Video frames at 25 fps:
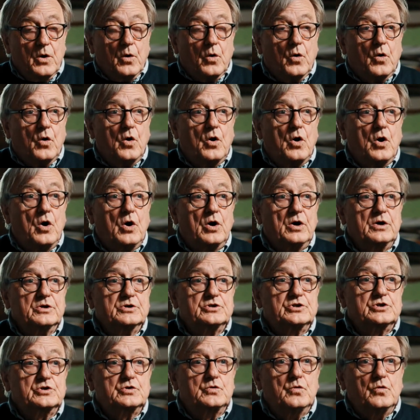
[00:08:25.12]
or
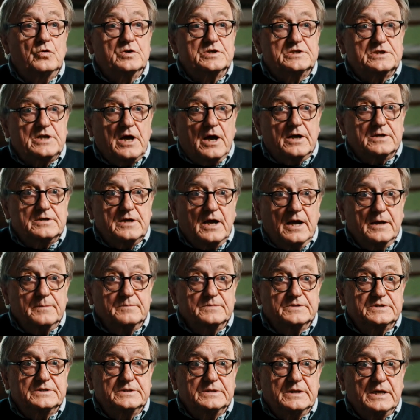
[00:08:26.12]
school start
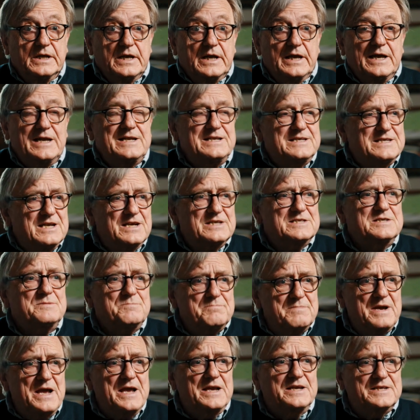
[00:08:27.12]
times. It
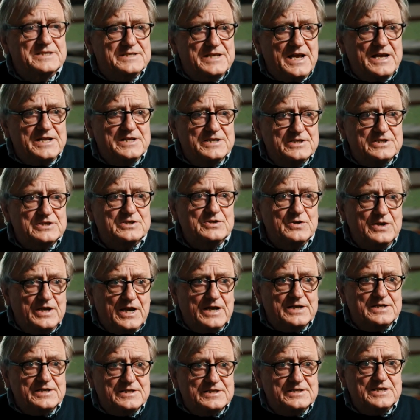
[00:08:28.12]
doesn't make sense to
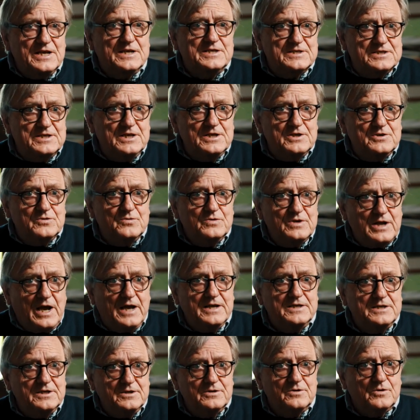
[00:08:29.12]
get a 16 to
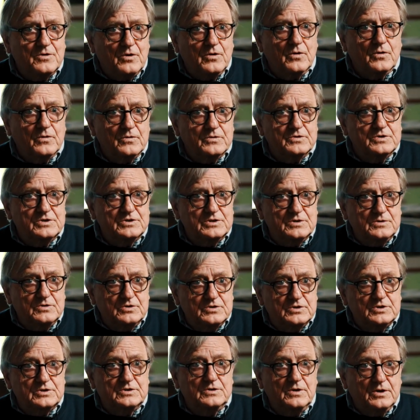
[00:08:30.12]
19 year old
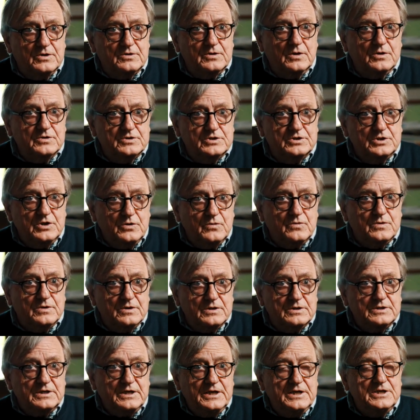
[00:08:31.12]

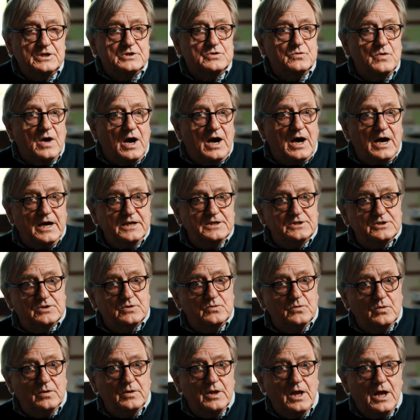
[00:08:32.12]
student into a high
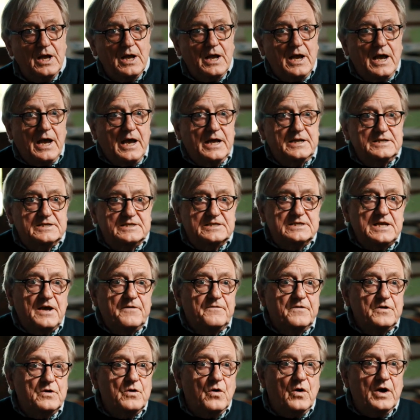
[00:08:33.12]
school at
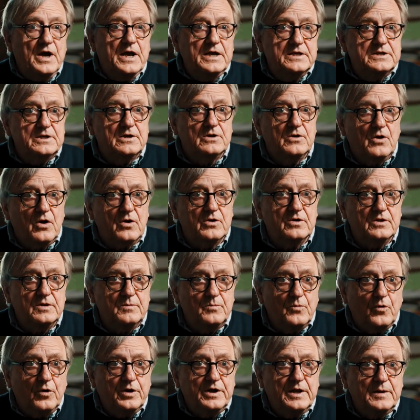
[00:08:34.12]
7 or 8 o'clock in the
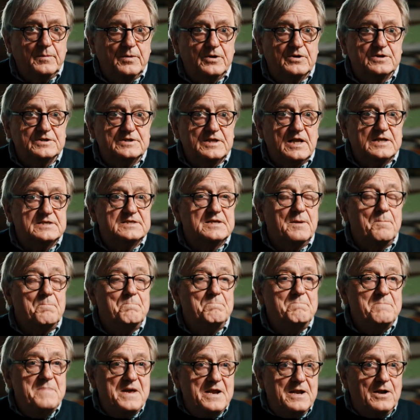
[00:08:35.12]
morning, because that's the
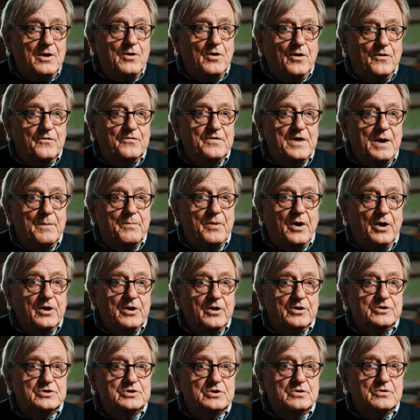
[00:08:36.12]
middle of their
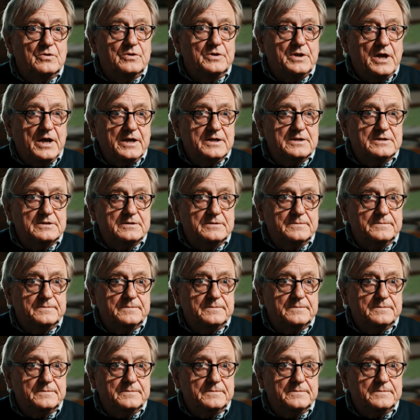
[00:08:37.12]
biological night.